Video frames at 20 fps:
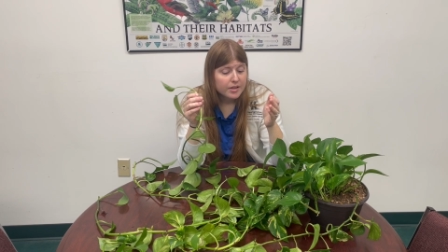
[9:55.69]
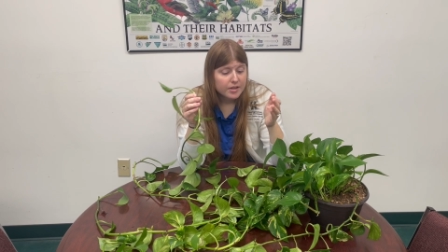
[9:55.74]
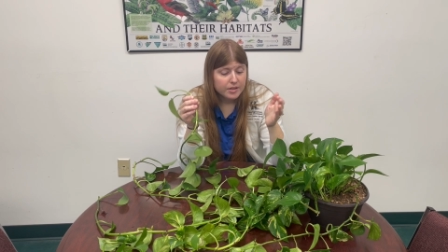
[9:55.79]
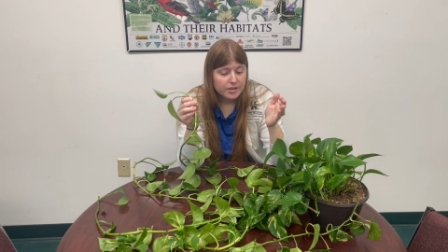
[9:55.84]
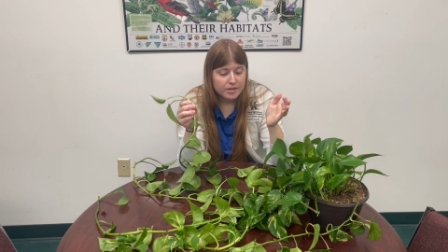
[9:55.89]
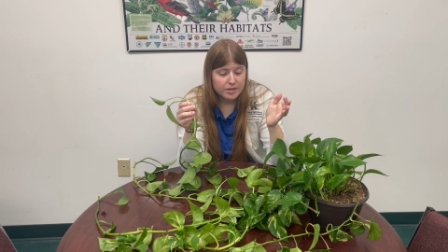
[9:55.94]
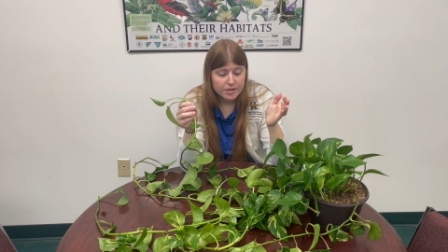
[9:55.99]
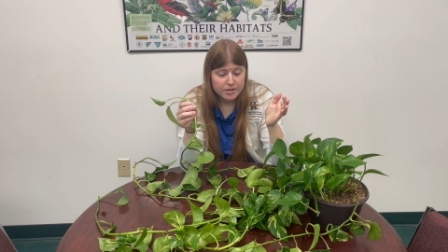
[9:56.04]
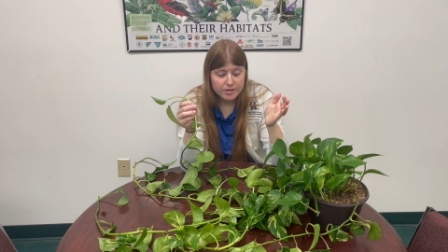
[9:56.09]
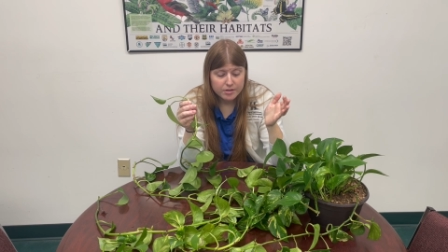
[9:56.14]

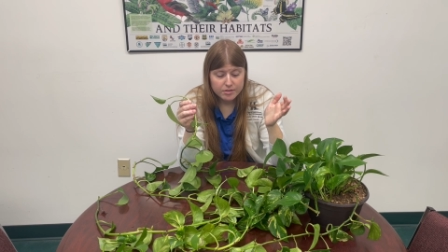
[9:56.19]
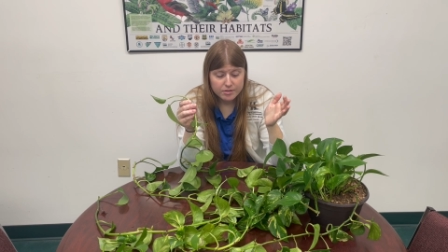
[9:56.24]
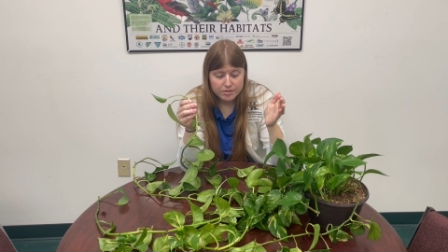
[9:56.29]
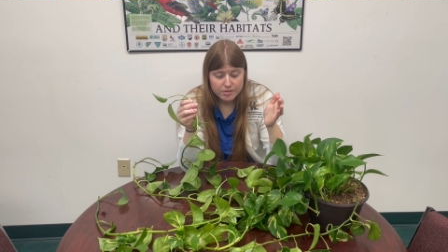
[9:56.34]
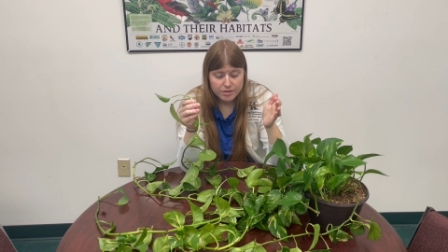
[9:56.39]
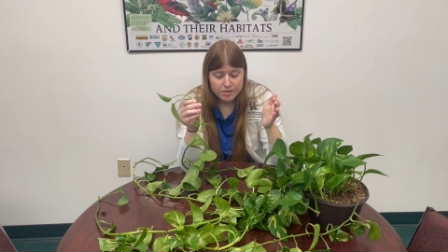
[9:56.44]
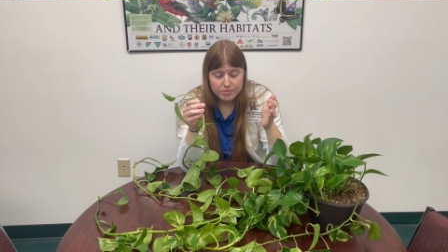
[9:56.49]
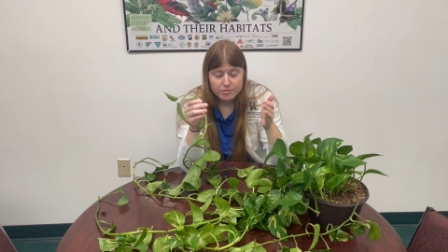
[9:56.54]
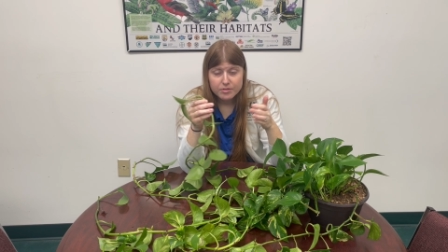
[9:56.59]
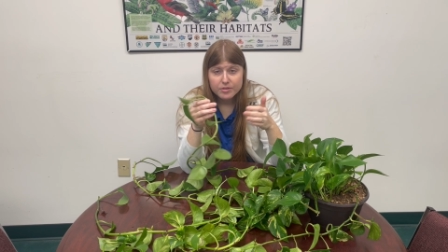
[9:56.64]
you know,
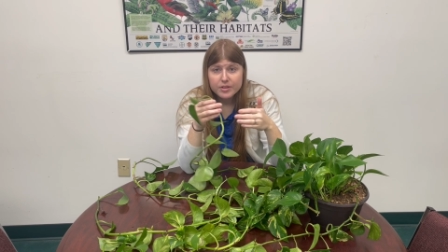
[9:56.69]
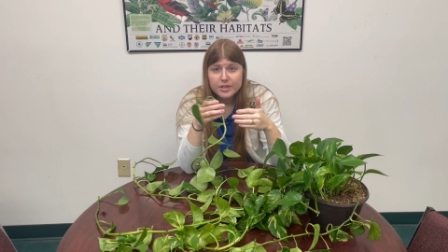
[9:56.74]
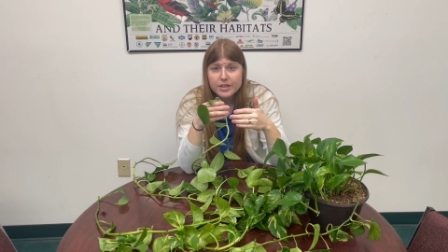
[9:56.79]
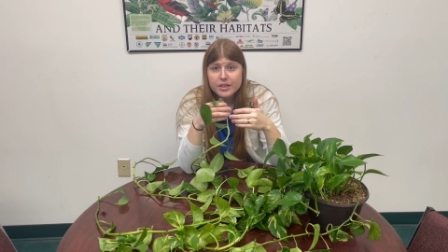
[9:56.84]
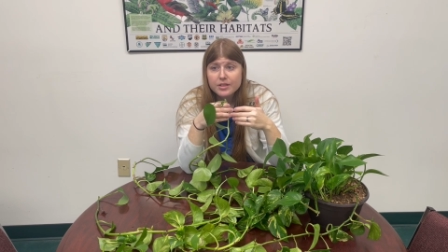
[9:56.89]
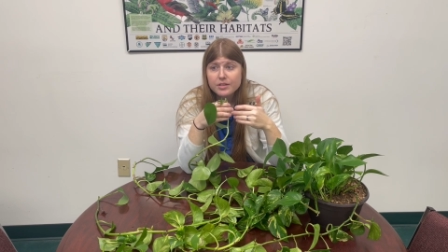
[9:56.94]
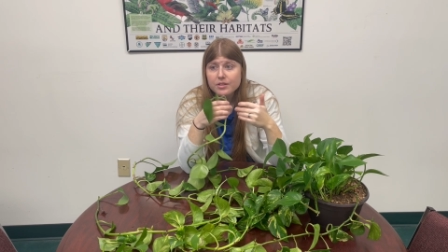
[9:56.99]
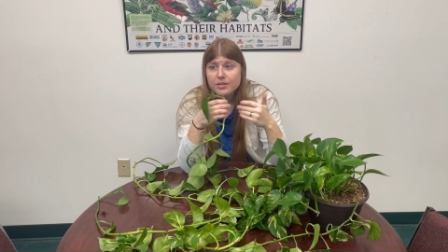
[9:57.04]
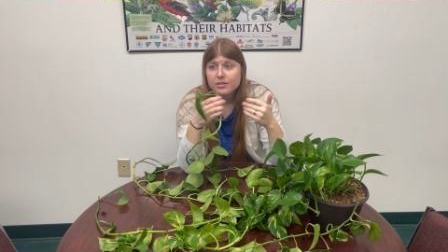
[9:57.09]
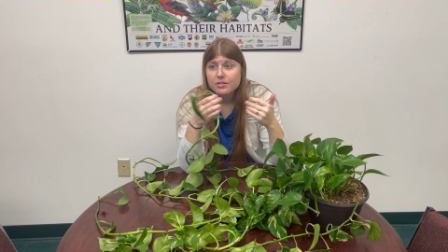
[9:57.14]
hopefully
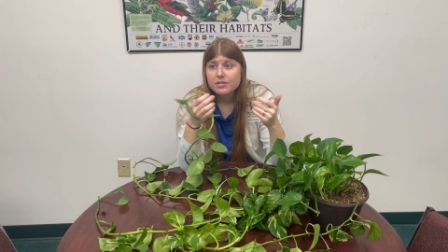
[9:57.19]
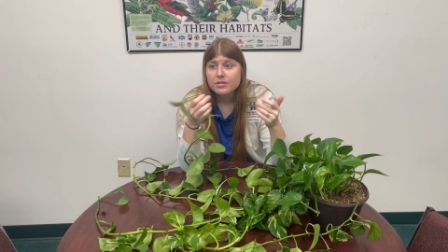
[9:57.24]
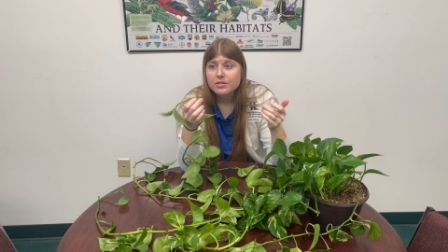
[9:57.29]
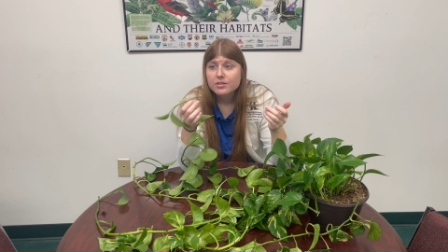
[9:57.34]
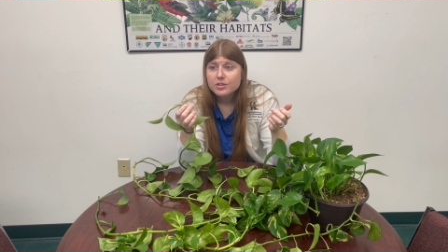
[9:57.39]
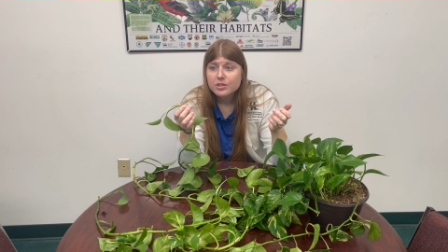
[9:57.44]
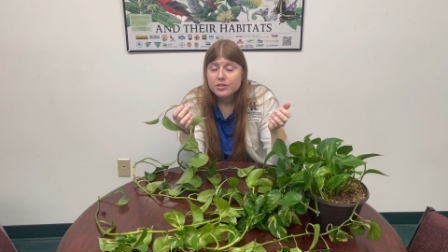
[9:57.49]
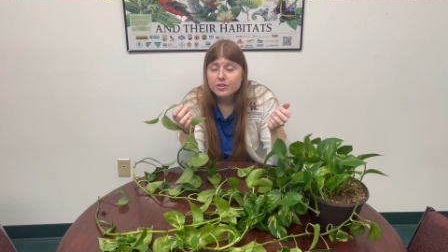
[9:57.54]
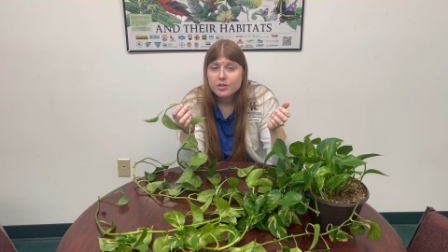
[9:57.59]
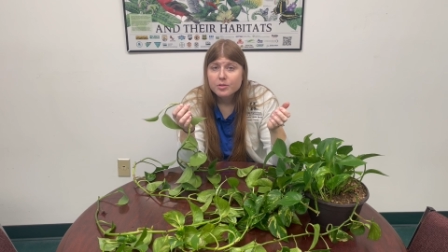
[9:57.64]
you learned
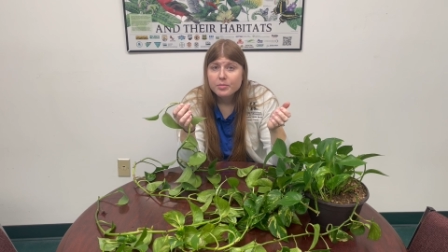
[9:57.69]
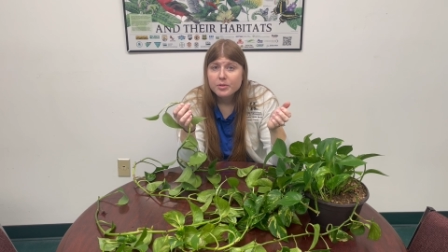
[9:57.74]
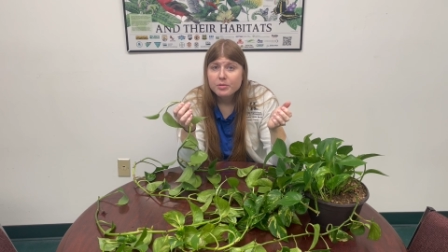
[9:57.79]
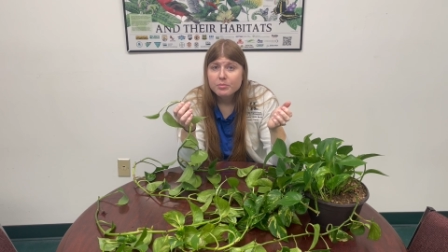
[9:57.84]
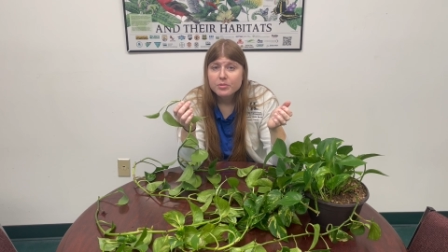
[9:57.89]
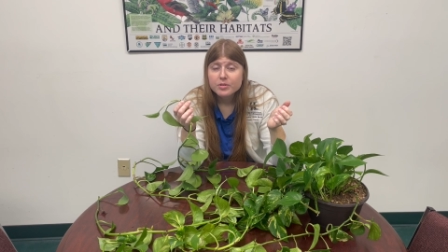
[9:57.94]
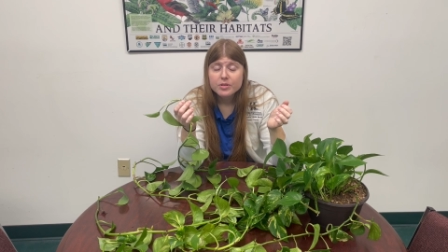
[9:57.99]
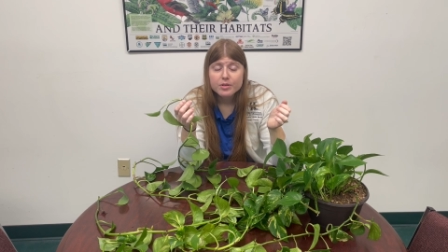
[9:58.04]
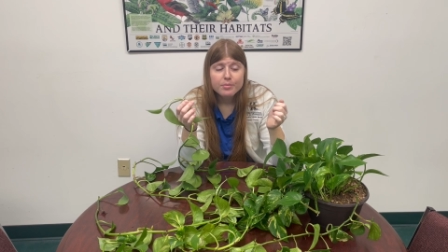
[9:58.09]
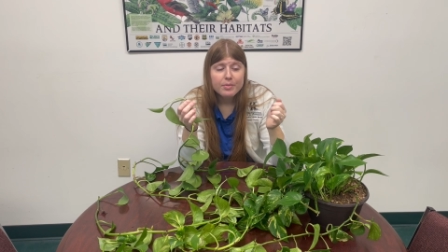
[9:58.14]
a little bit
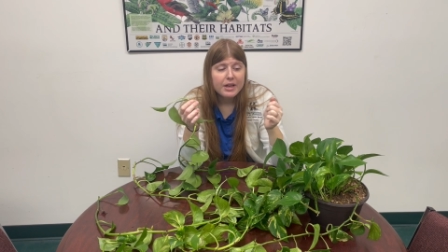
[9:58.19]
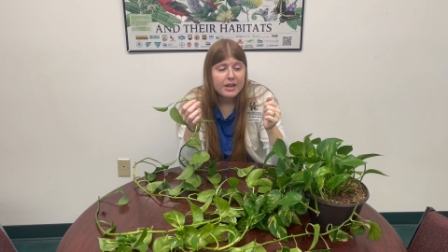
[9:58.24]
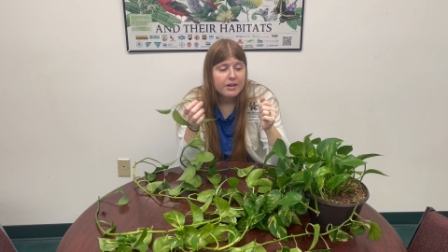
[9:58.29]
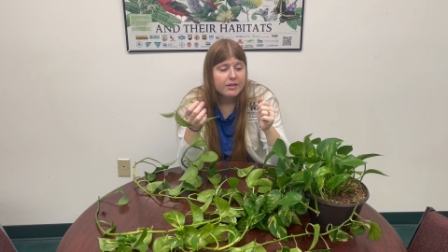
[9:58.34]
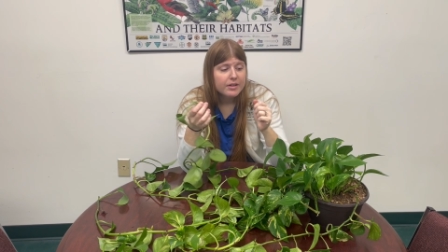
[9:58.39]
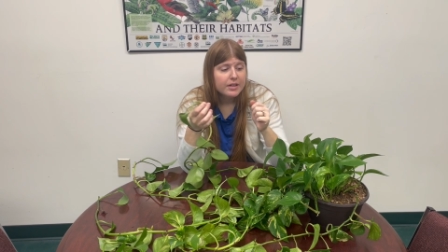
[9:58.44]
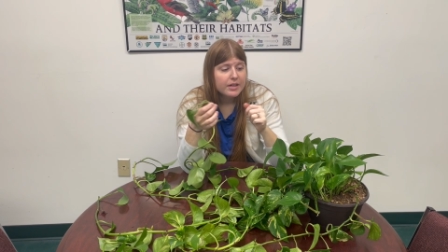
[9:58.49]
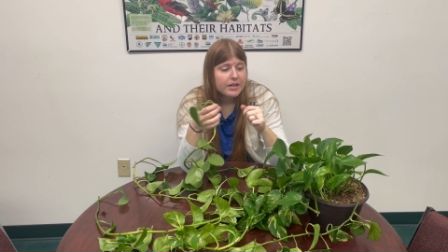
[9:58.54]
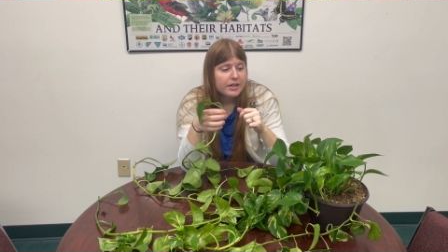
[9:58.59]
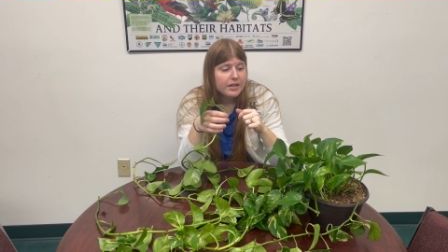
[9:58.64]
more about
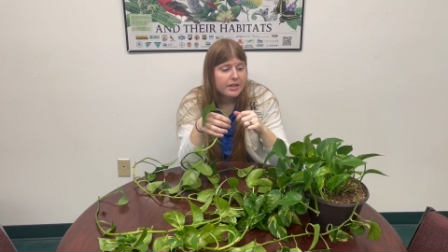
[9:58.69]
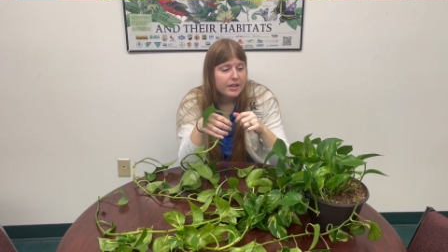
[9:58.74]
it.